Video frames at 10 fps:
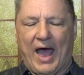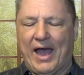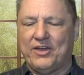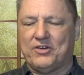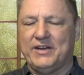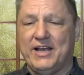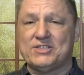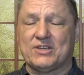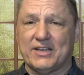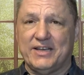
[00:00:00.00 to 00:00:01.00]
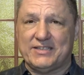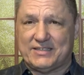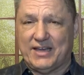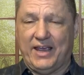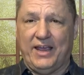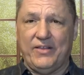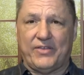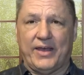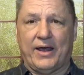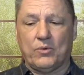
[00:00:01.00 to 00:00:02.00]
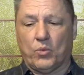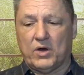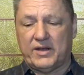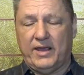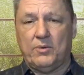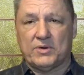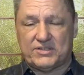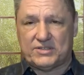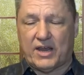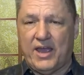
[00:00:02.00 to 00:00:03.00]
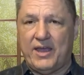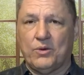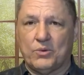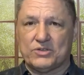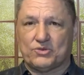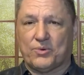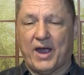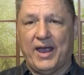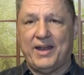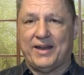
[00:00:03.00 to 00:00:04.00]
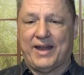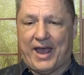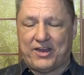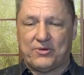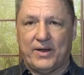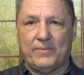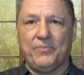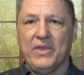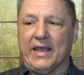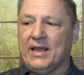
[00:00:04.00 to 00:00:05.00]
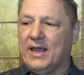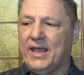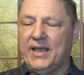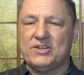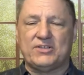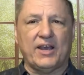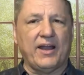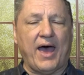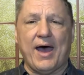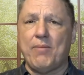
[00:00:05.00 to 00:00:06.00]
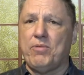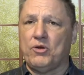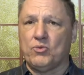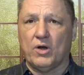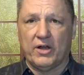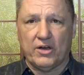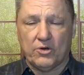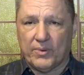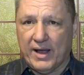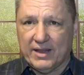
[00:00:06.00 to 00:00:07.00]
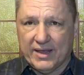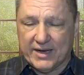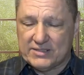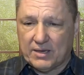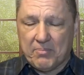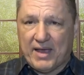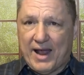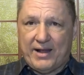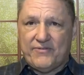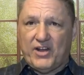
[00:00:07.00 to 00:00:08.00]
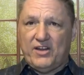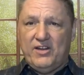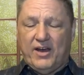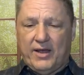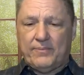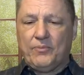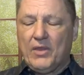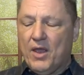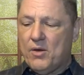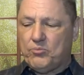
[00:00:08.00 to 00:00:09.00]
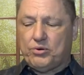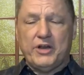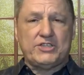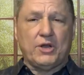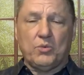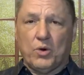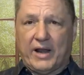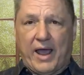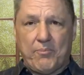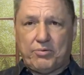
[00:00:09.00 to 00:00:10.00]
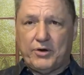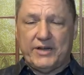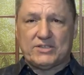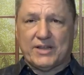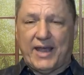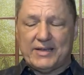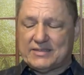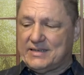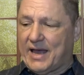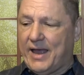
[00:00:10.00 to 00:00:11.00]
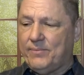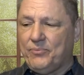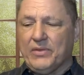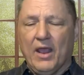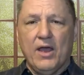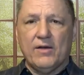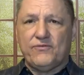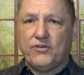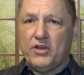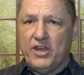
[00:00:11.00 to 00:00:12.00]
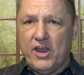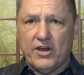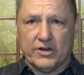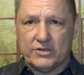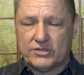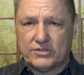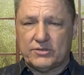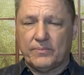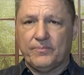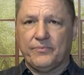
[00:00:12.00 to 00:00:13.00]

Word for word: I could easily see that what he was saying was right and accurate. He said, I've been running around like some kind of a nut, preaching what I preached last night for years.